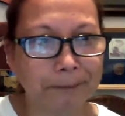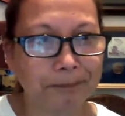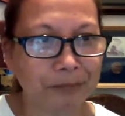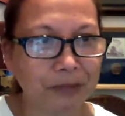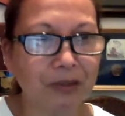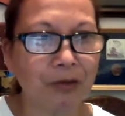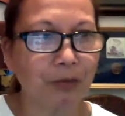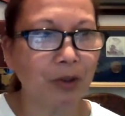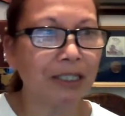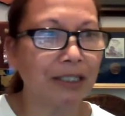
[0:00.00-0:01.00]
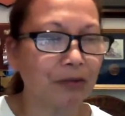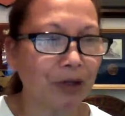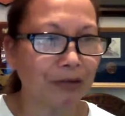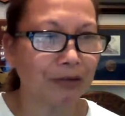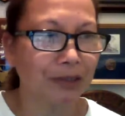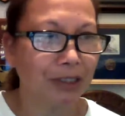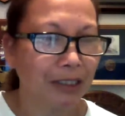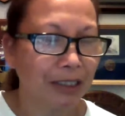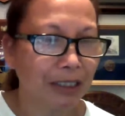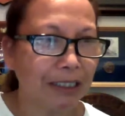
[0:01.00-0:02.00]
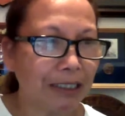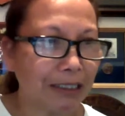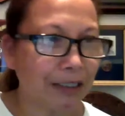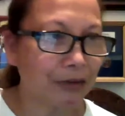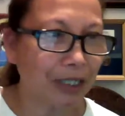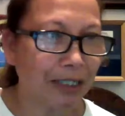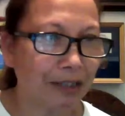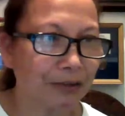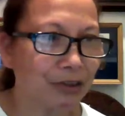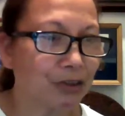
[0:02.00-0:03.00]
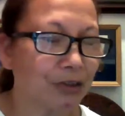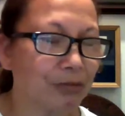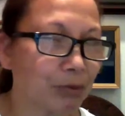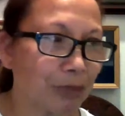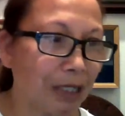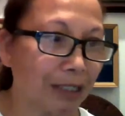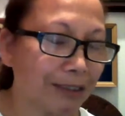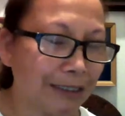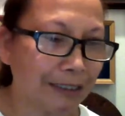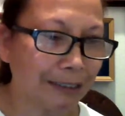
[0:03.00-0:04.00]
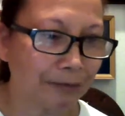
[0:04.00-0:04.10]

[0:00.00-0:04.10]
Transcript: walking around in and out the house, from gardening.